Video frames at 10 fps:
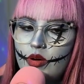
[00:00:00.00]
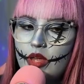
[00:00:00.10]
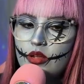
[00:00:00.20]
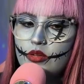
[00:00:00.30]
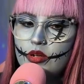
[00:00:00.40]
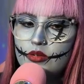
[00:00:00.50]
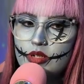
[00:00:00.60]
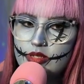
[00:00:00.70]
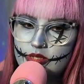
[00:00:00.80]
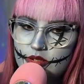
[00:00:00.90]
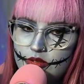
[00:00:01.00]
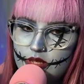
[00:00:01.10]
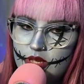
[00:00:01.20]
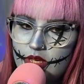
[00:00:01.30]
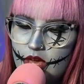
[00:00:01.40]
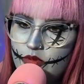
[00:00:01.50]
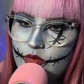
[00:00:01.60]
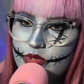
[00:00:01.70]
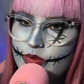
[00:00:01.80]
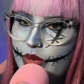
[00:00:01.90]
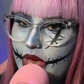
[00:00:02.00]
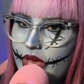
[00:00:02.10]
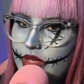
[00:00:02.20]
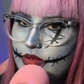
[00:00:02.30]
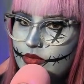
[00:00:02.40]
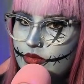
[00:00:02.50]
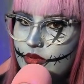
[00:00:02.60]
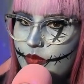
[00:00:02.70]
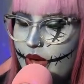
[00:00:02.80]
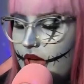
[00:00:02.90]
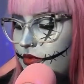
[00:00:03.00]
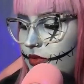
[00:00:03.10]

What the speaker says: I don't necessarily think Kevin was a bad